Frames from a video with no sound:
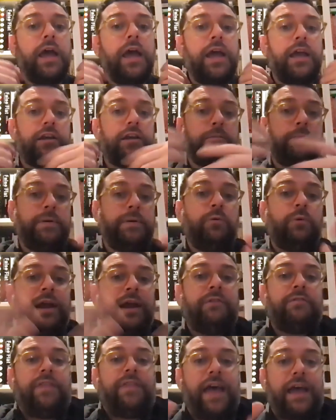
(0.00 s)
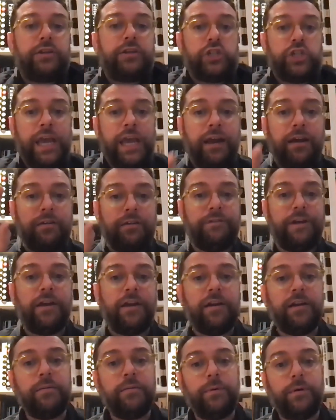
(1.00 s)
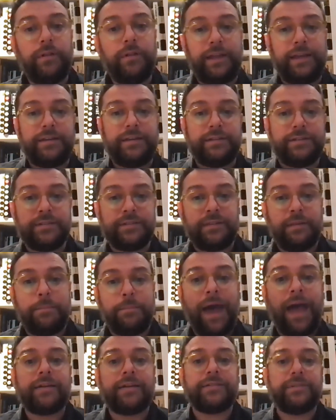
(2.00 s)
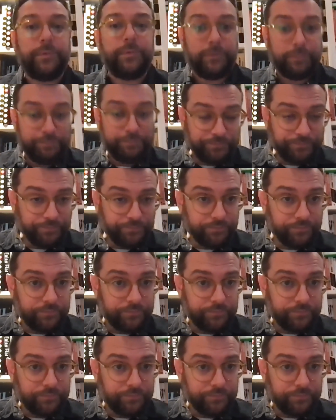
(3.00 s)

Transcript: it could be whatever that shared variable is, the maximum